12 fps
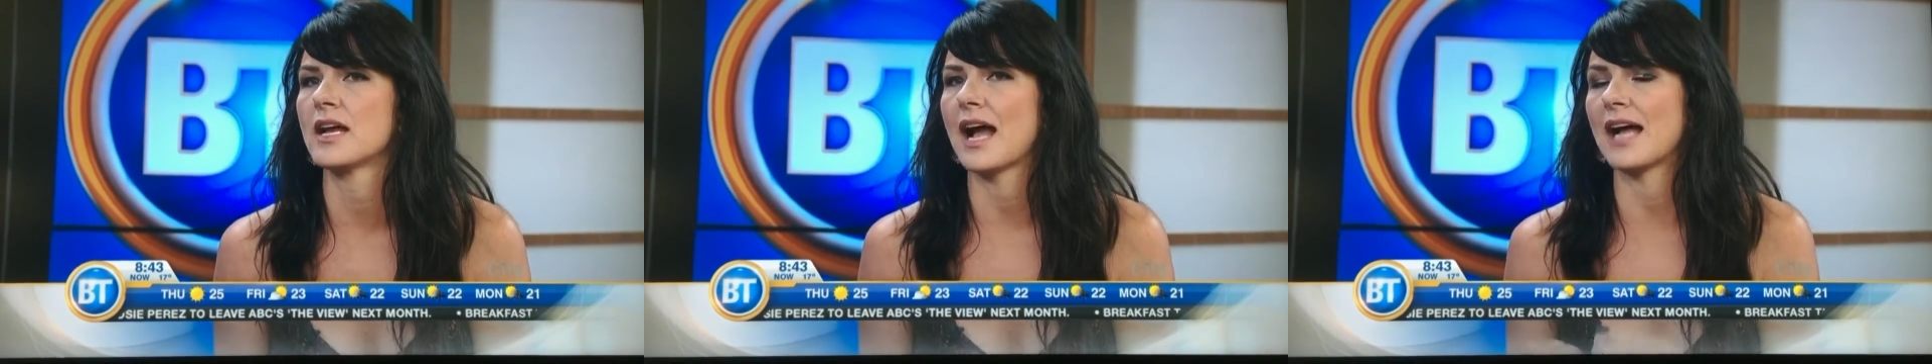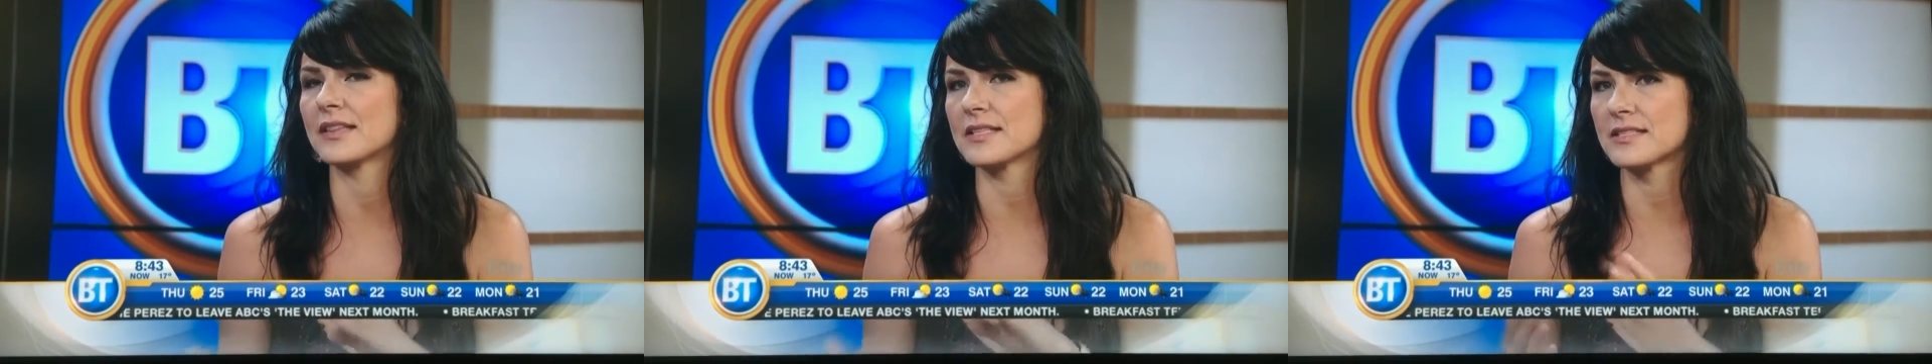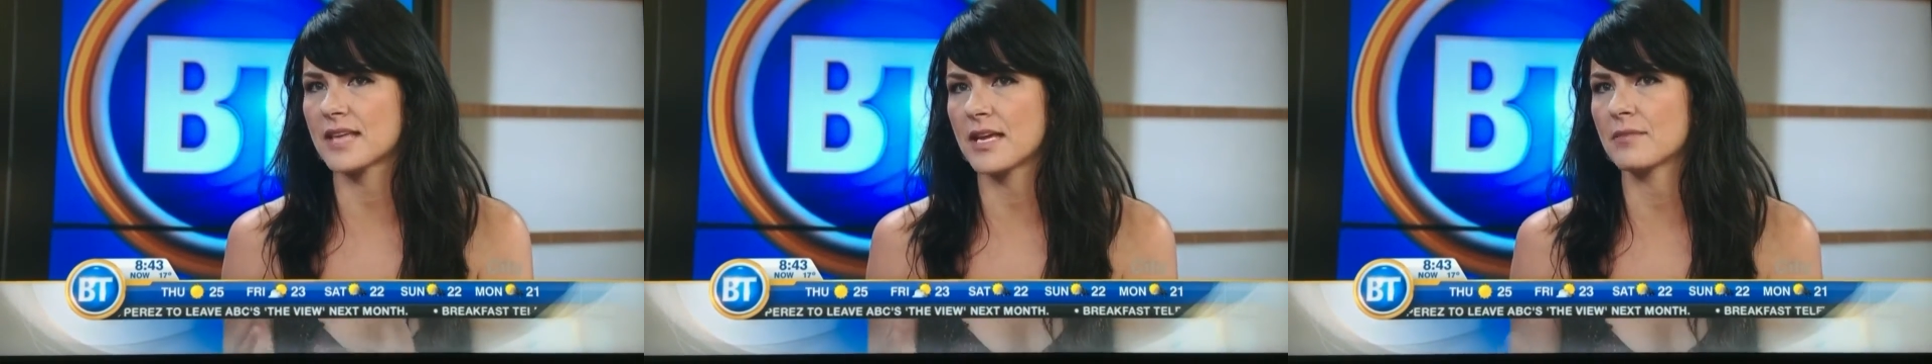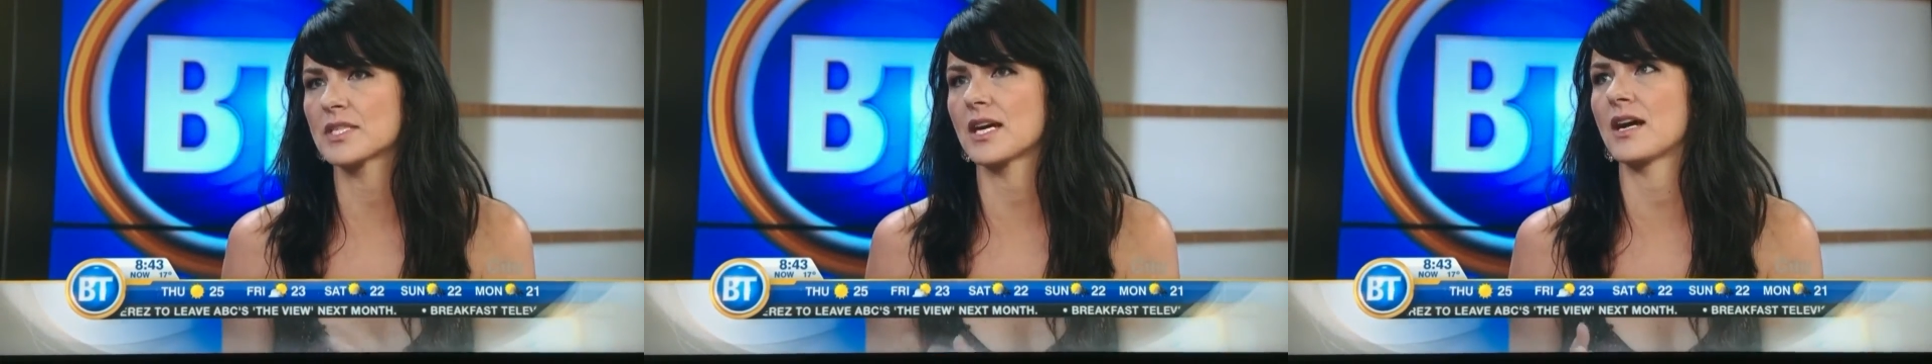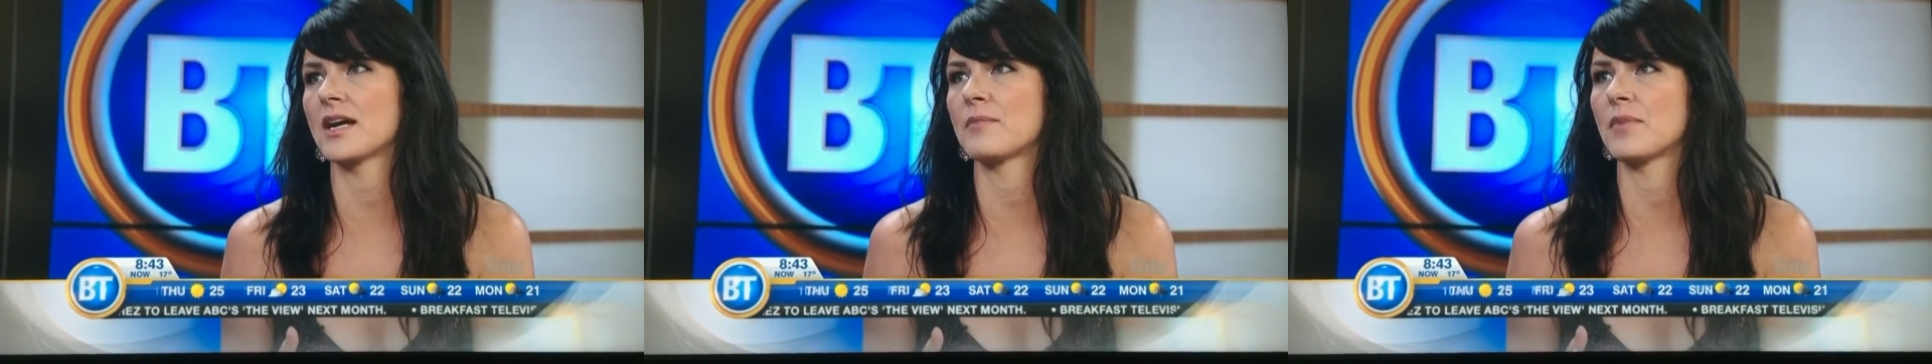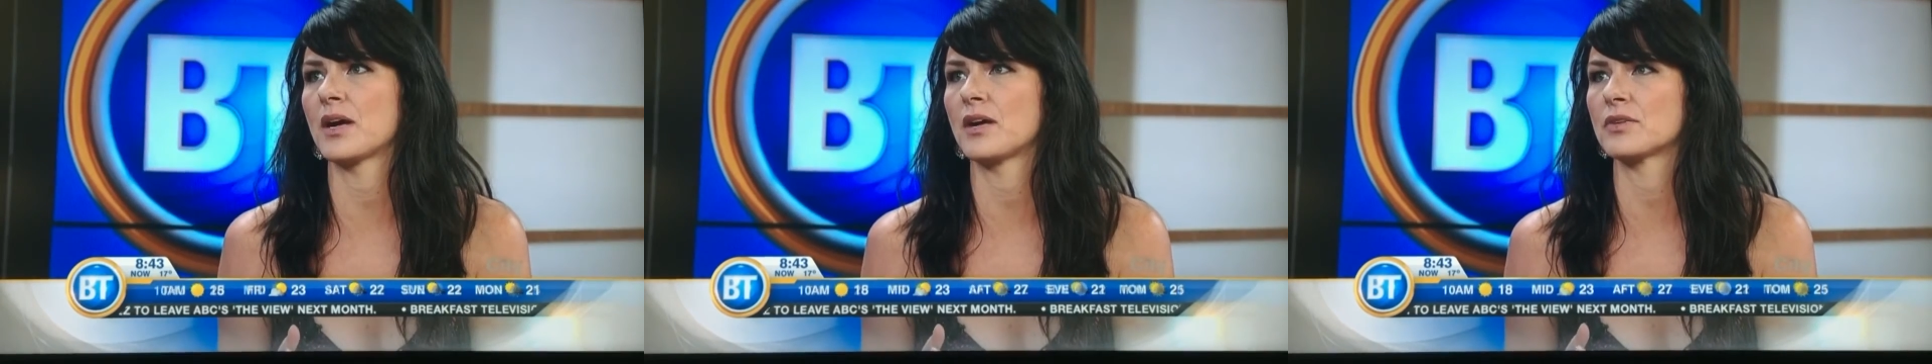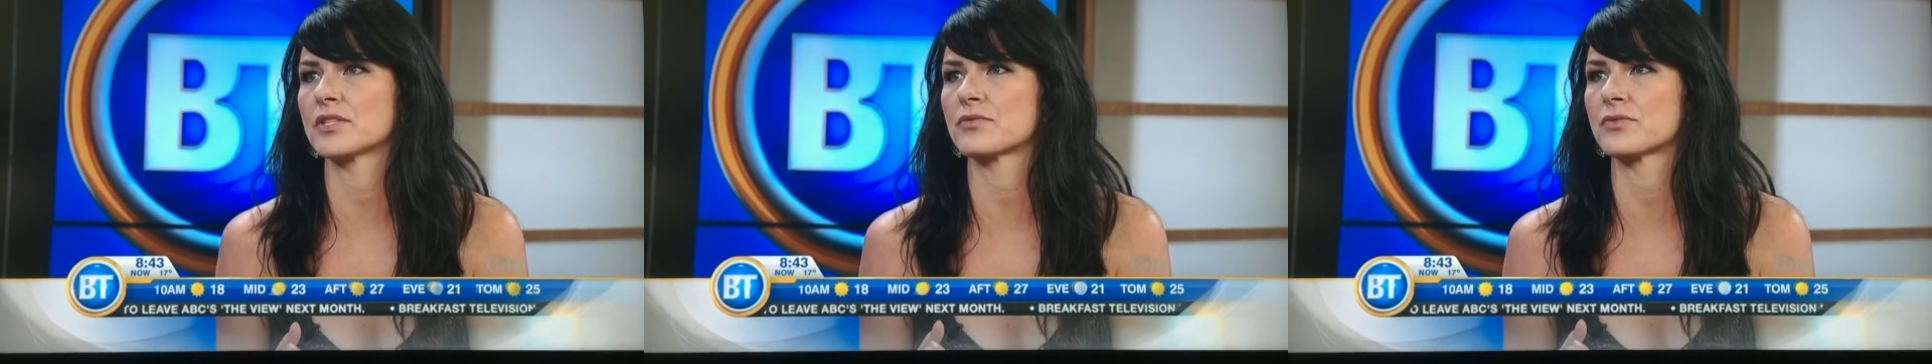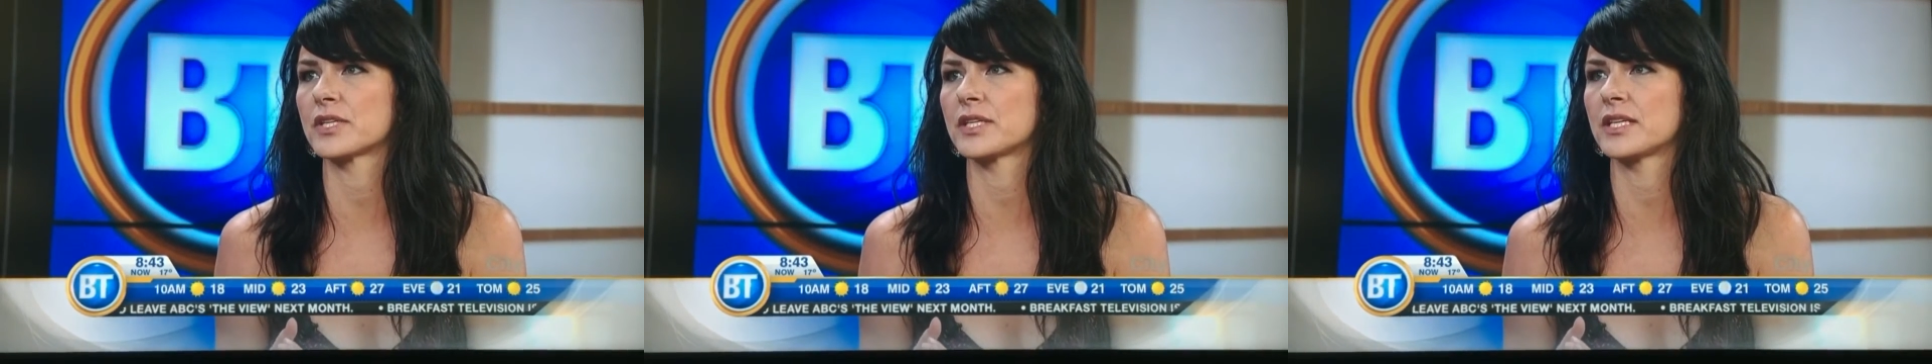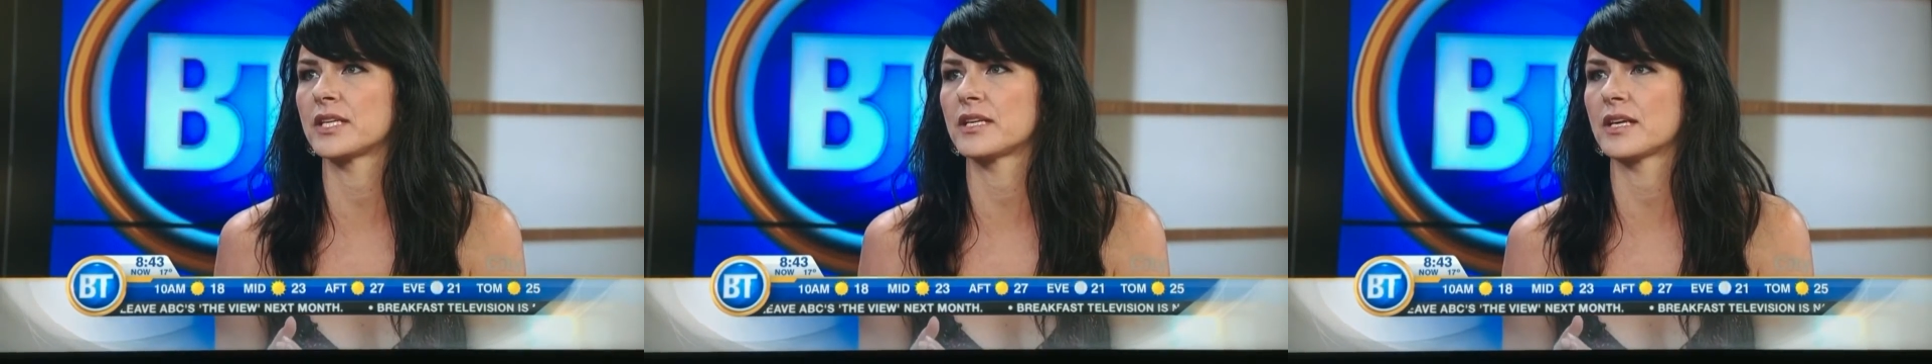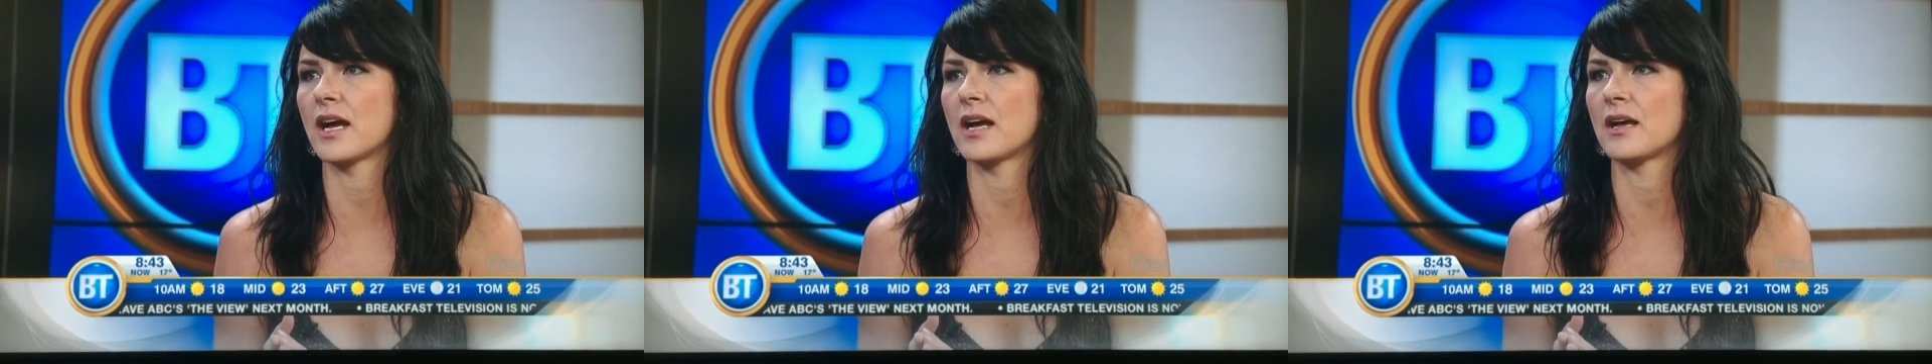at the same time, I was really